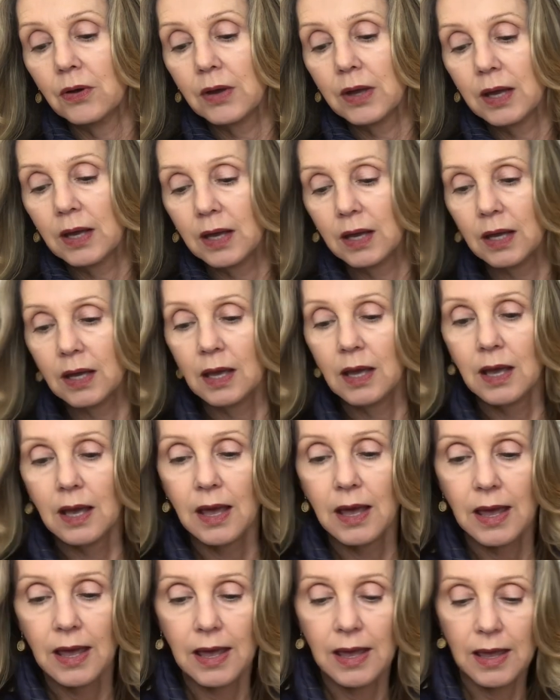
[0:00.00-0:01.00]
Okay,
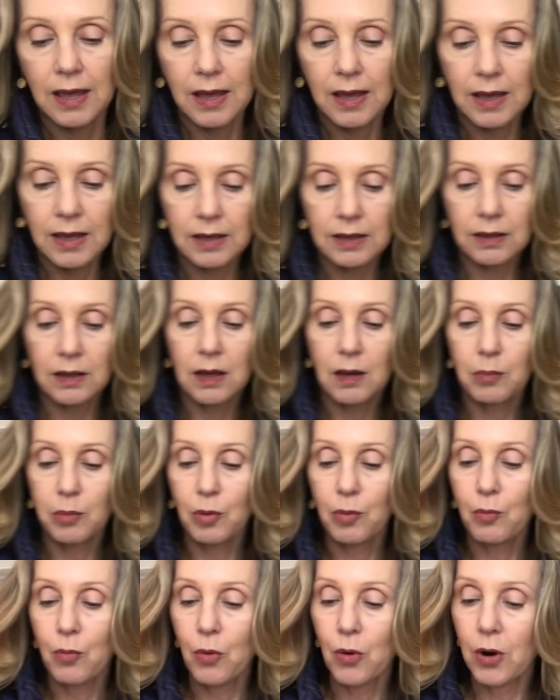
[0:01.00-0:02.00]
and a
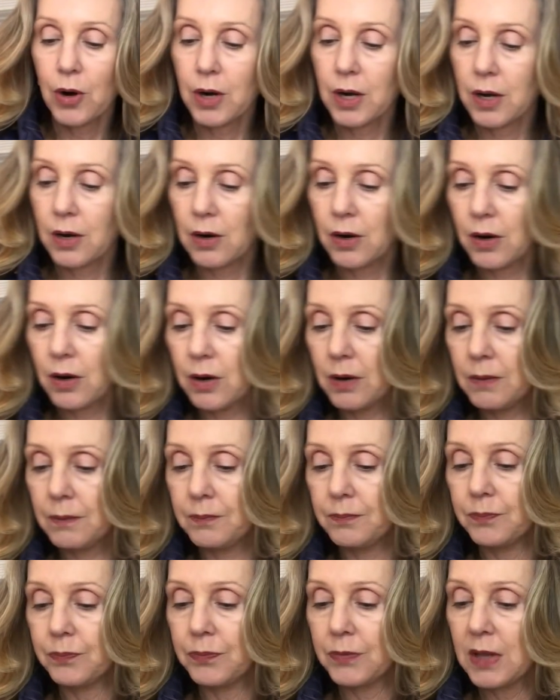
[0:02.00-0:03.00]
couple more here.
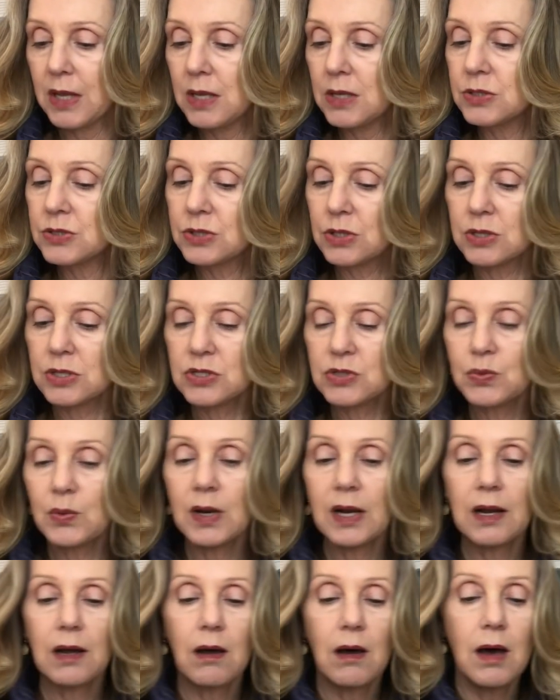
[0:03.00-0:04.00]
So
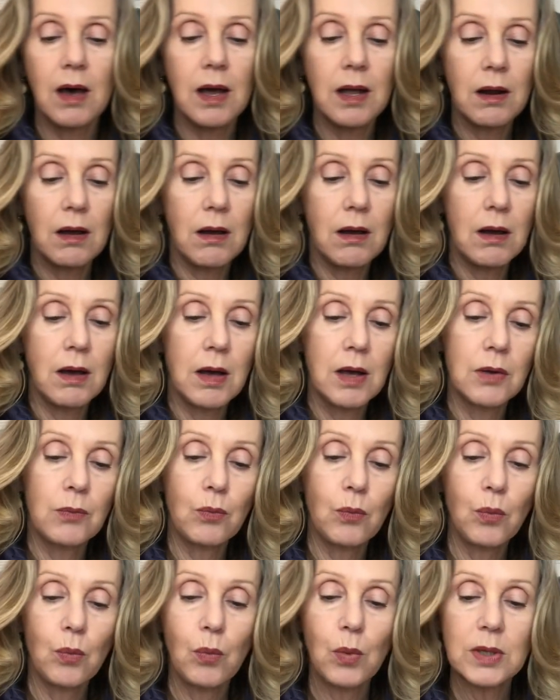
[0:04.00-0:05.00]
this one I got
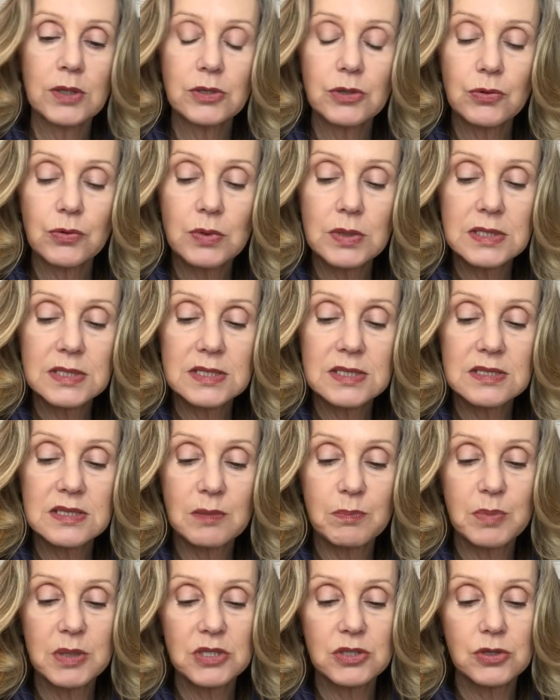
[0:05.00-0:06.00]
on 123. This
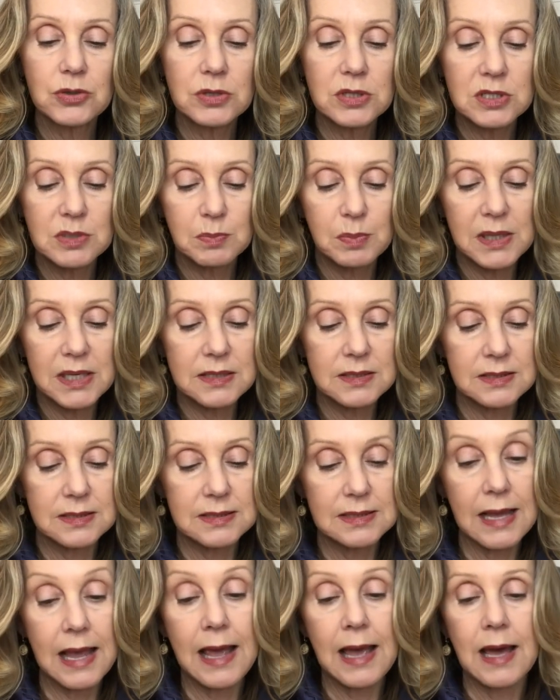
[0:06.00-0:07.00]
is a Picture This Plus
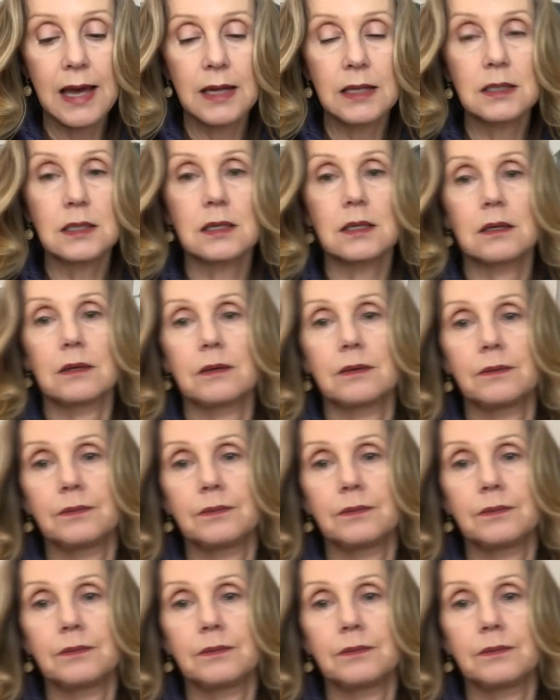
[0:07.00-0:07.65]
Sand,